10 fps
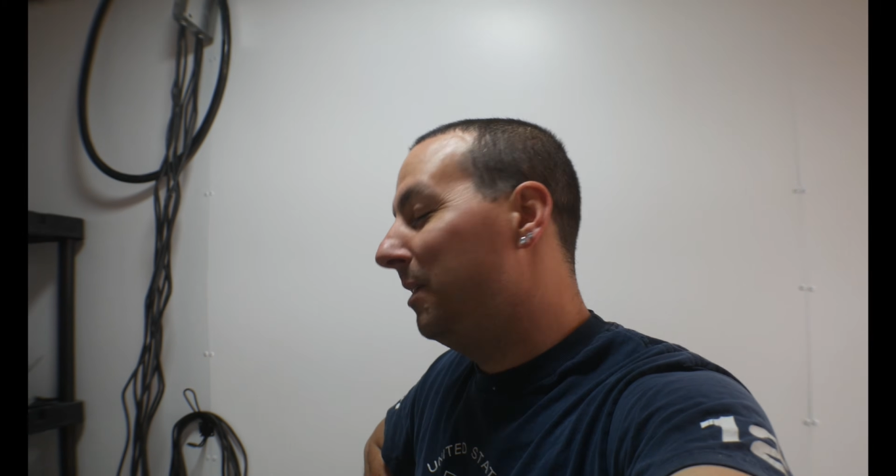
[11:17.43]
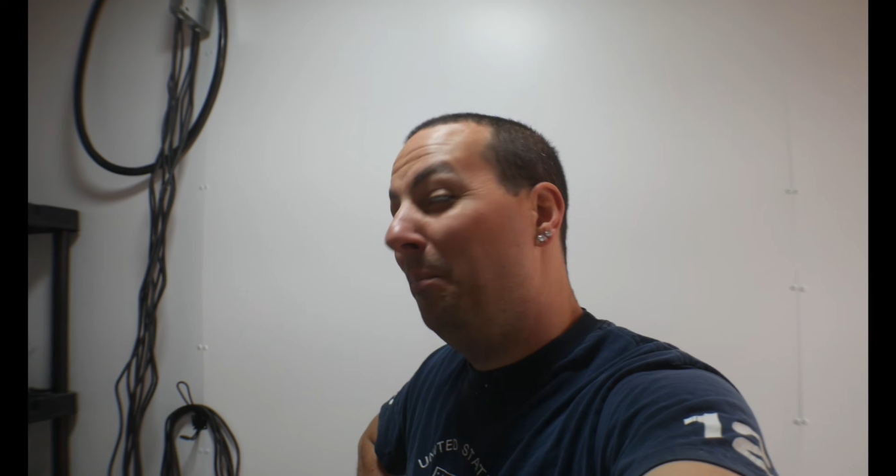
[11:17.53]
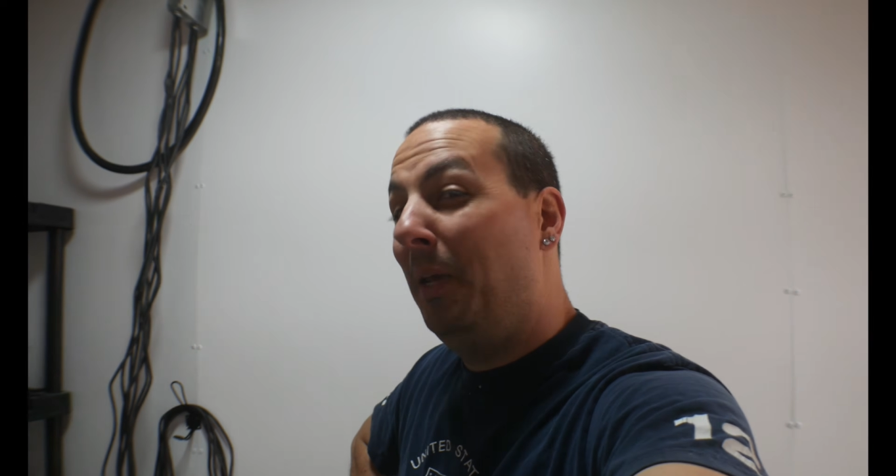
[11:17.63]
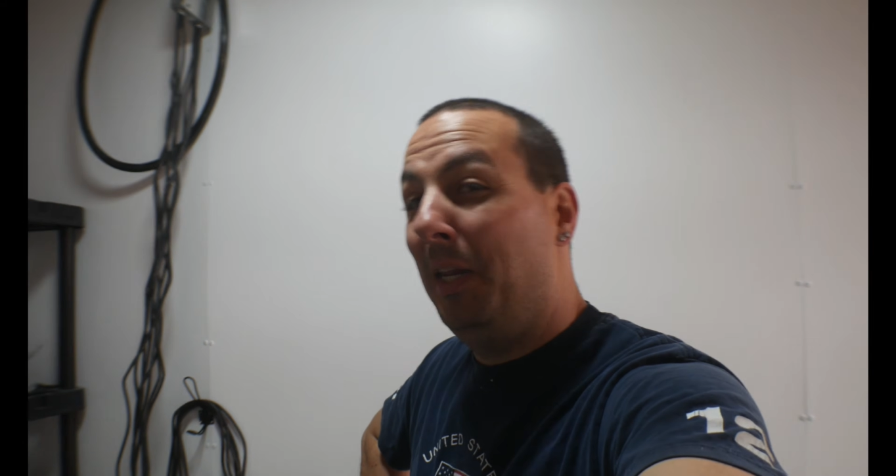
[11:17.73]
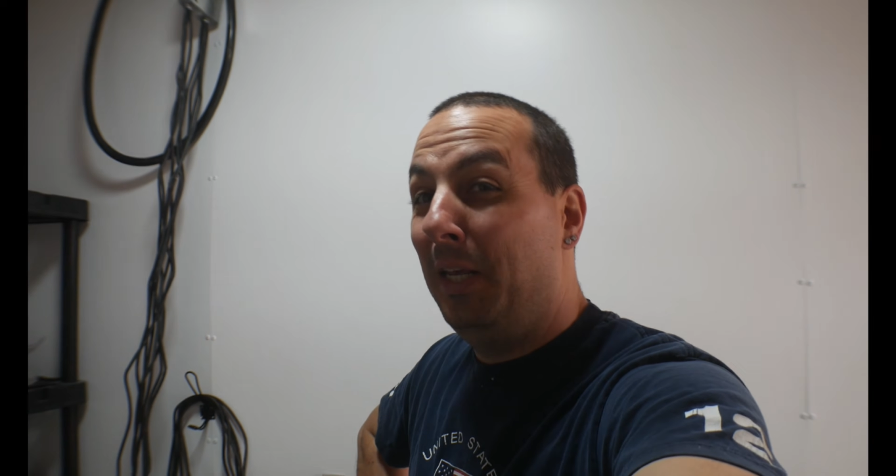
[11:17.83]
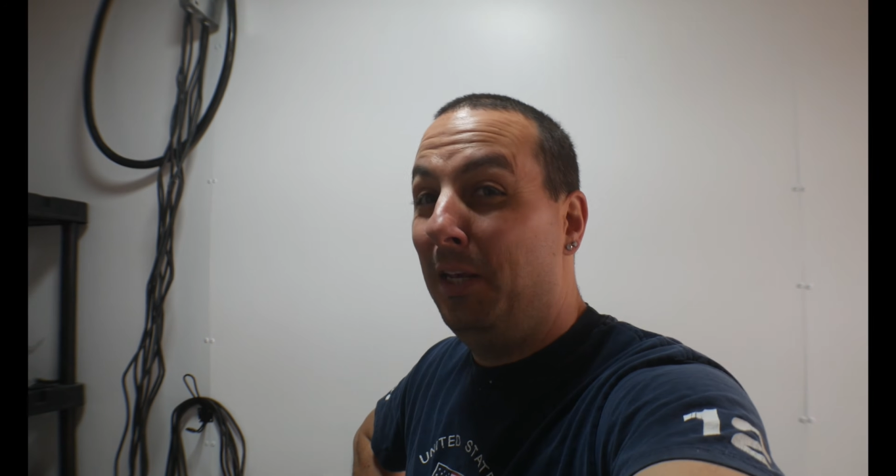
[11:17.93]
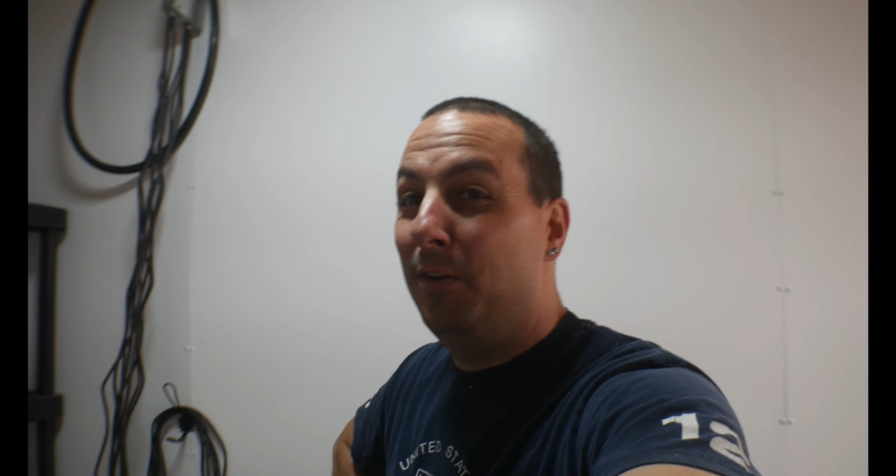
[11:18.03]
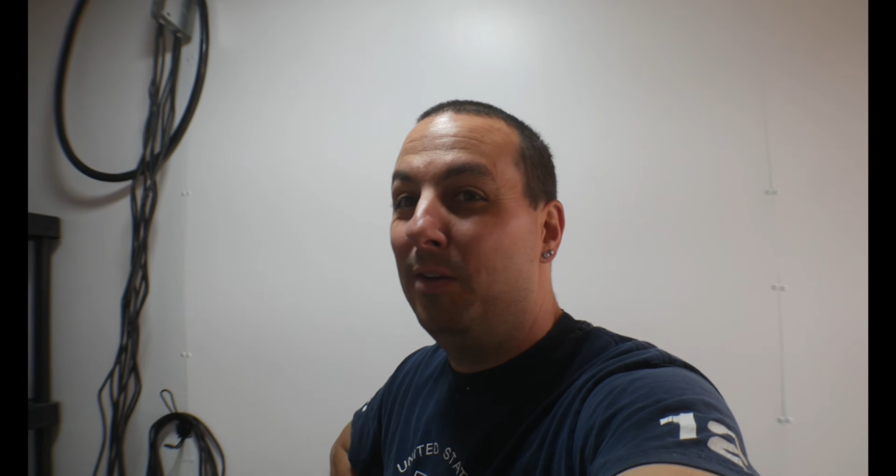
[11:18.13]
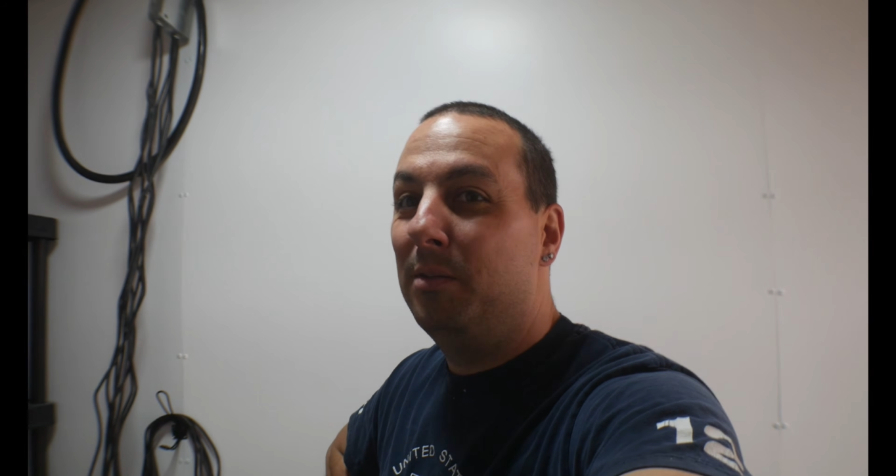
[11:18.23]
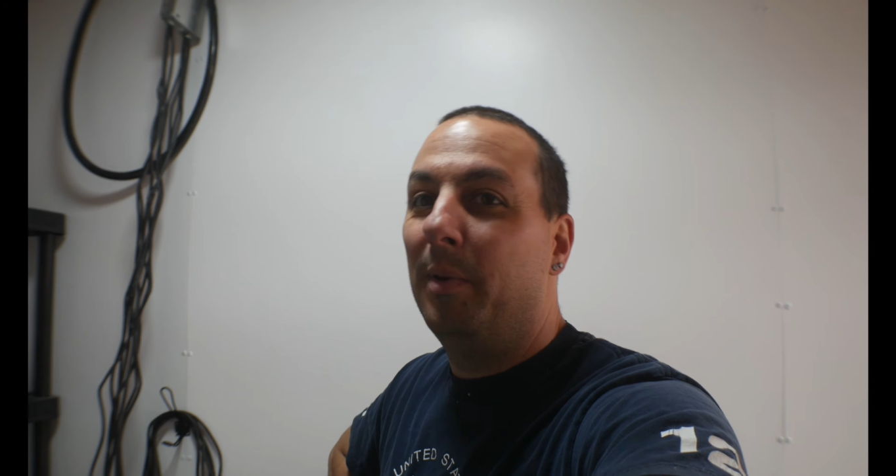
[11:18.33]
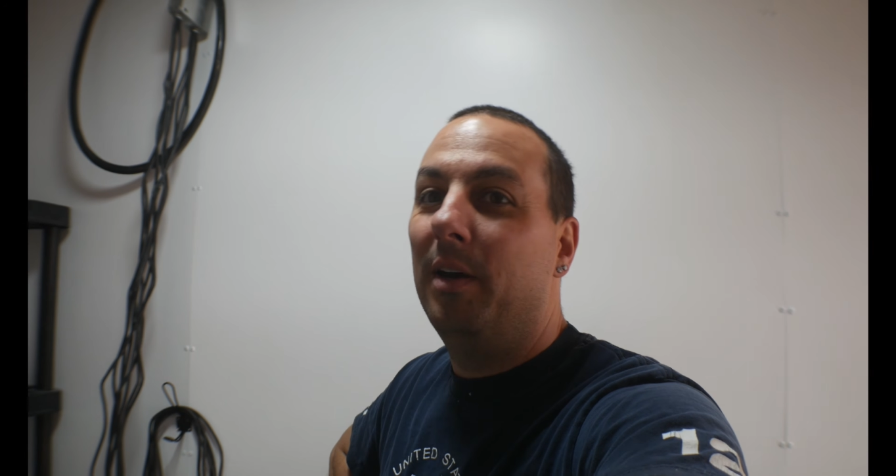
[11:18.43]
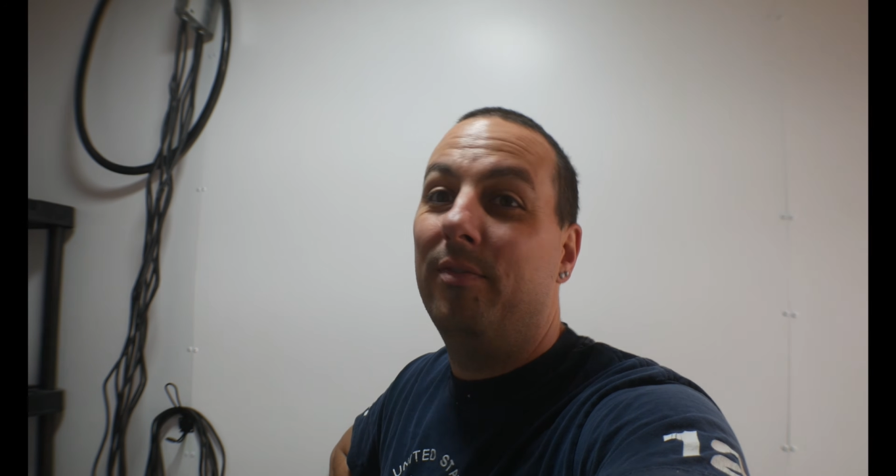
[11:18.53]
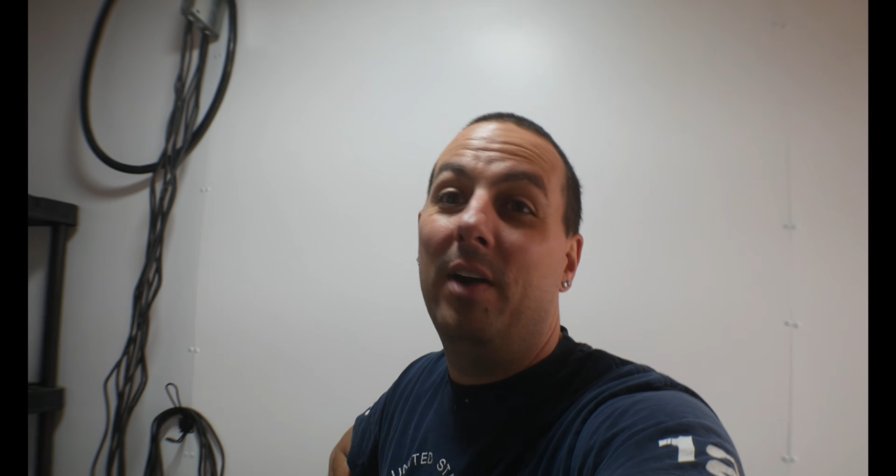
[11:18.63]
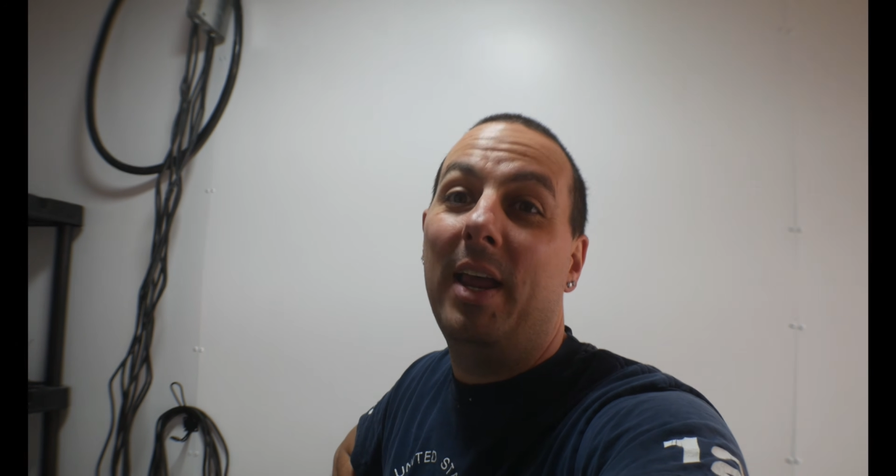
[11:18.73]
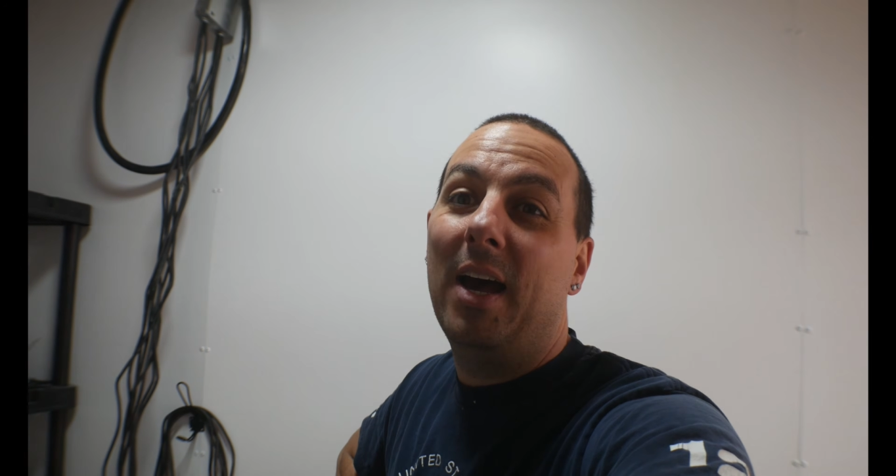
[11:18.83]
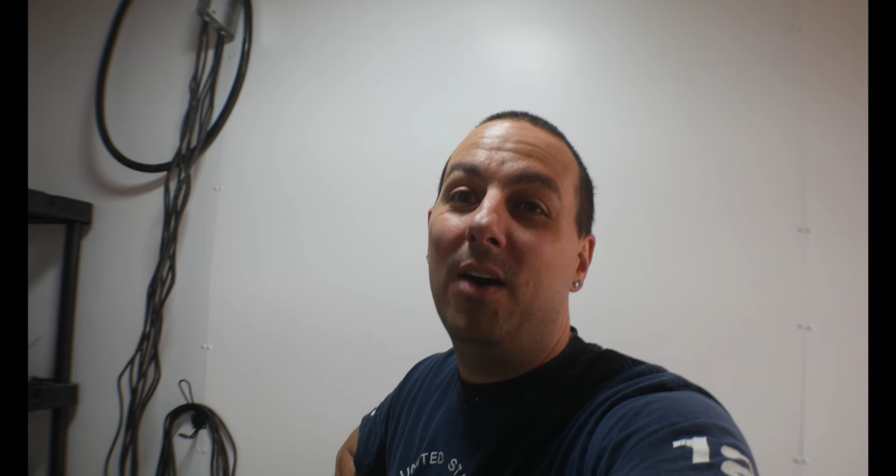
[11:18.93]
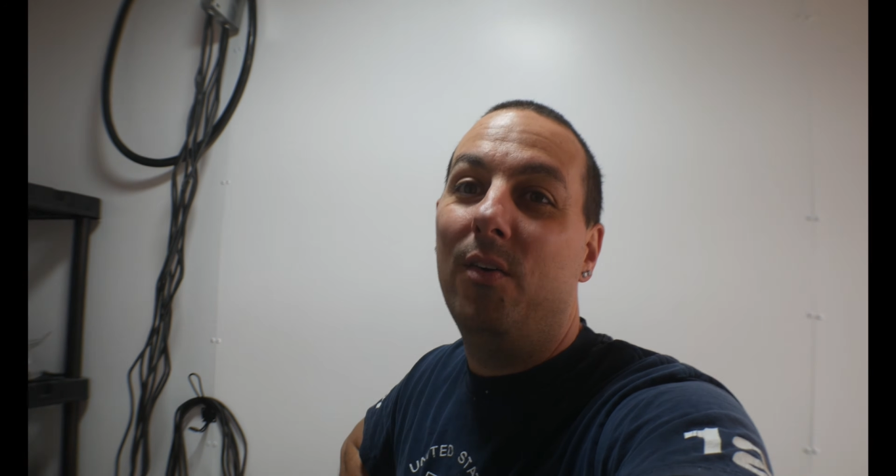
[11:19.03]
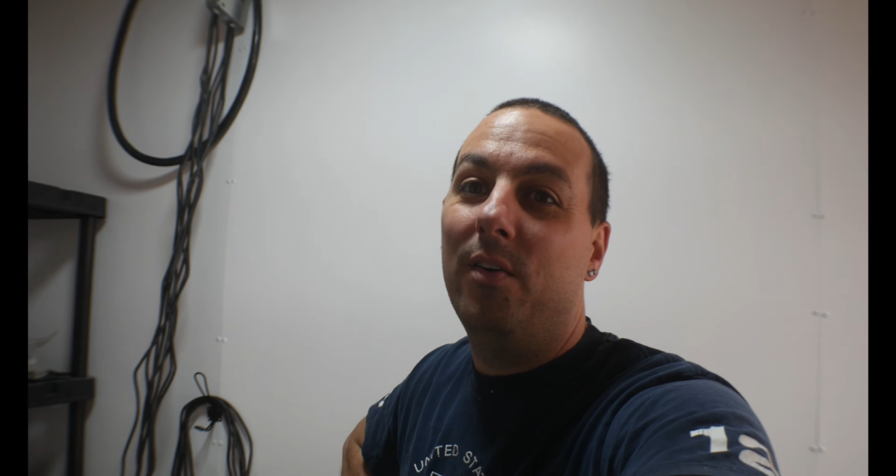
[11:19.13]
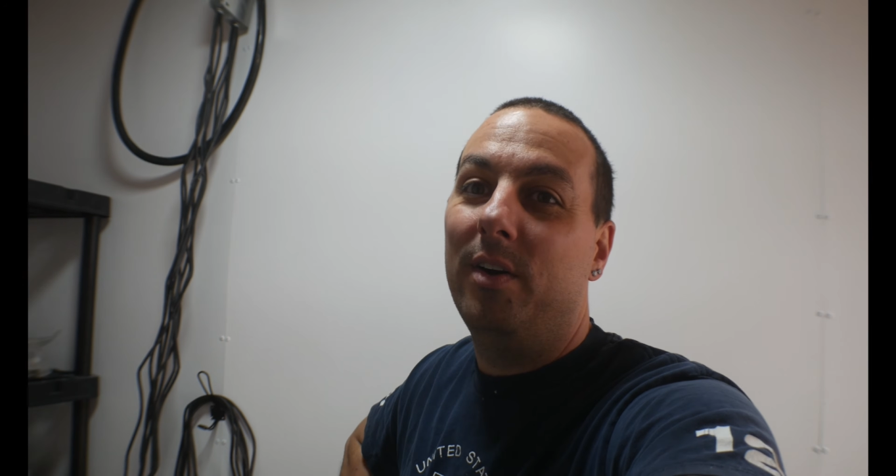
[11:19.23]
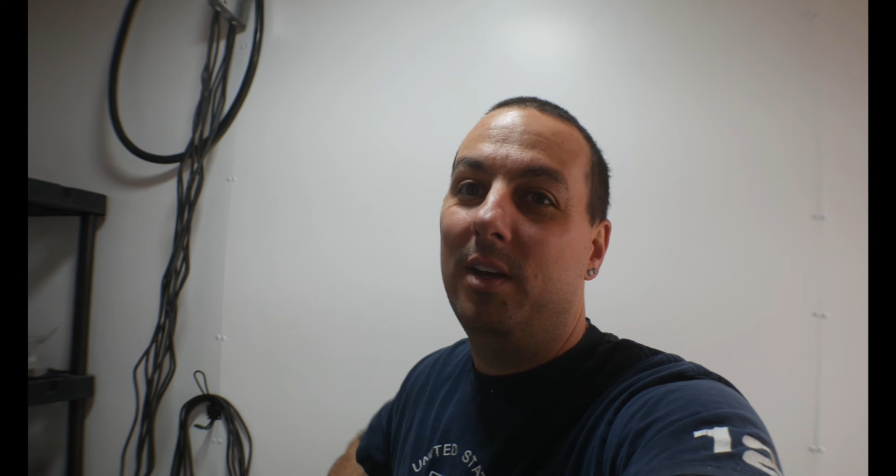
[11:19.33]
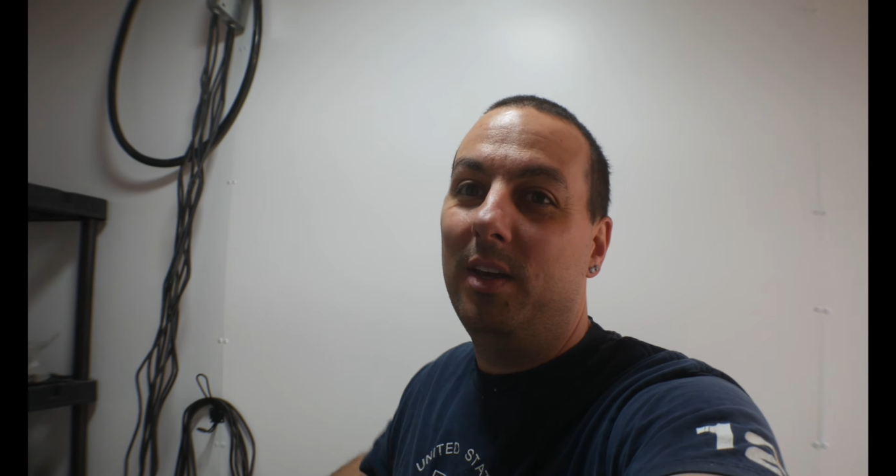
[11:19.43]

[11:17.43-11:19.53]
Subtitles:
some PDUs, but for now,